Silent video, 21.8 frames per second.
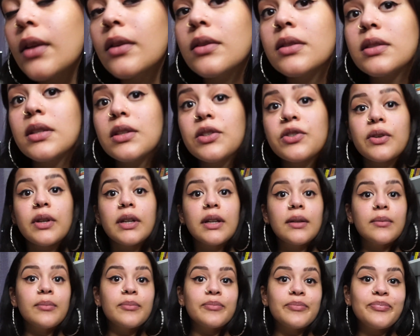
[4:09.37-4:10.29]
See, shorty?
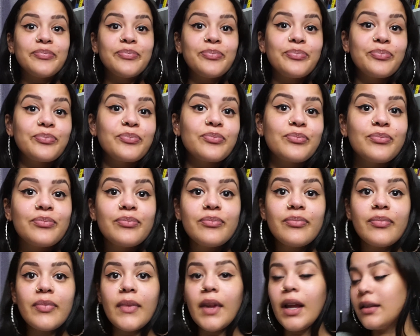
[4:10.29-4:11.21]

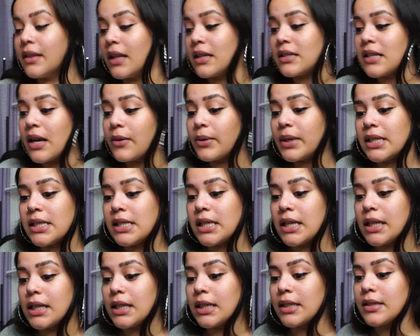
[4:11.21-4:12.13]
That's how easy
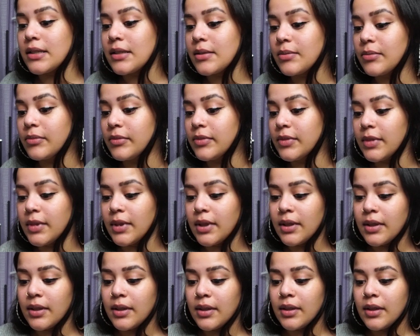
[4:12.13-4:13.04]
it is.
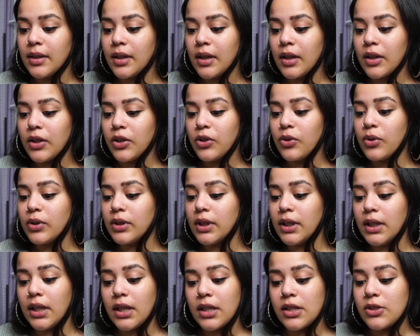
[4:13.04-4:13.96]
You only
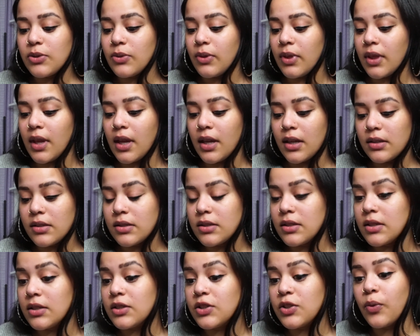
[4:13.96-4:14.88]
need two things.
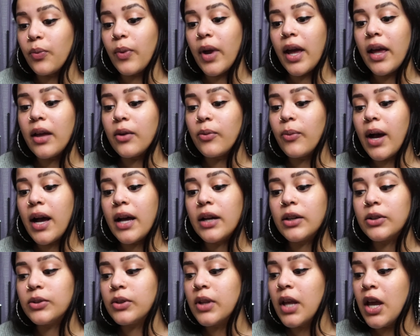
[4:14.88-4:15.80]
Just your Wet and
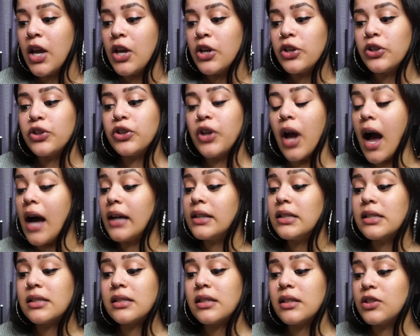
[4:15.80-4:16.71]
Wild.
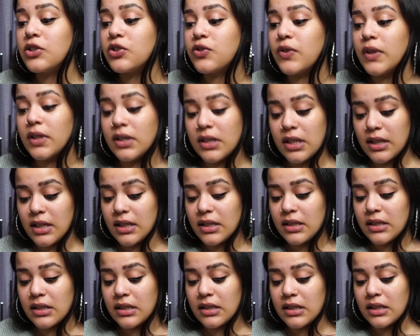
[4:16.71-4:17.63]
Honestly, the trick to
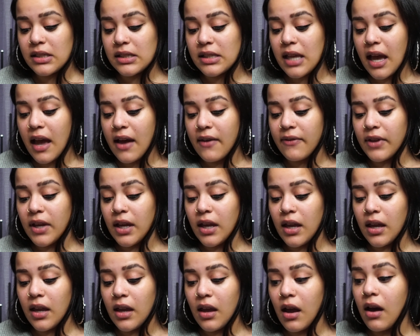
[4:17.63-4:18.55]
this is just
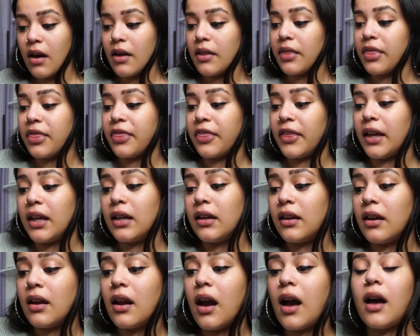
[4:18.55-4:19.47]
having a thin
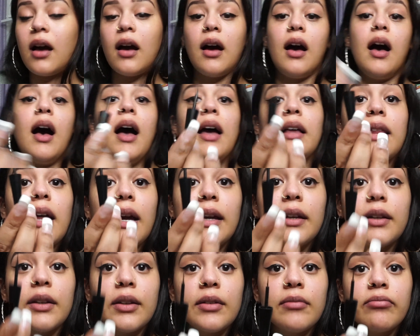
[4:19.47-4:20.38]

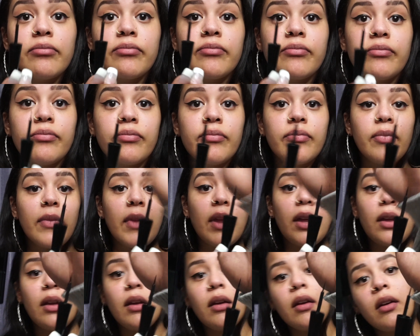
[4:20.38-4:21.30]
eyeliner,
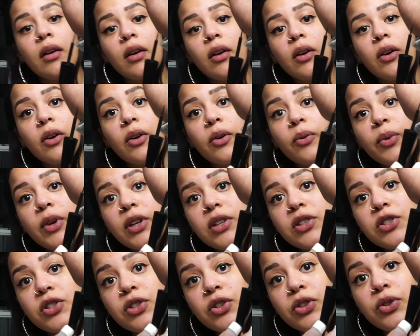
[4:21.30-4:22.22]

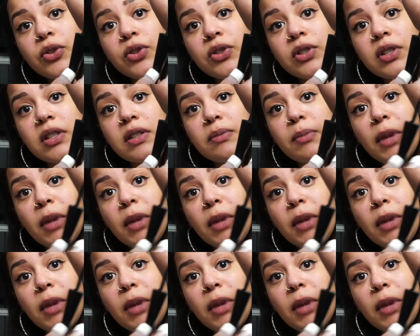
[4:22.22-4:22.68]
which you could just